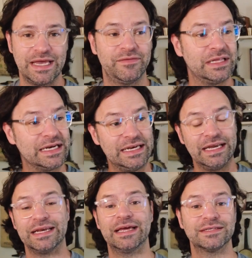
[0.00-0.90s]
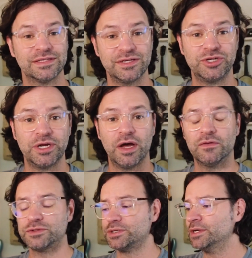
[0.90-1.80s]
have a lot of knickknacks on the
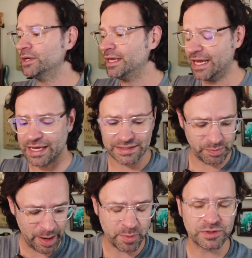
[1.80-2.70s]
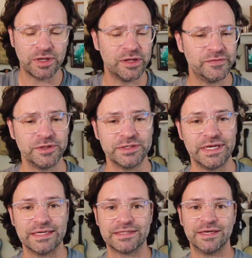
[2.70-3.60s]
shelves or has papers all over your
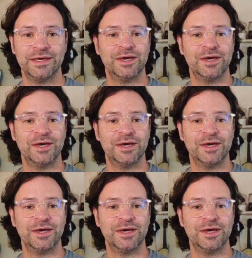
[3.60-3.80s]
desk,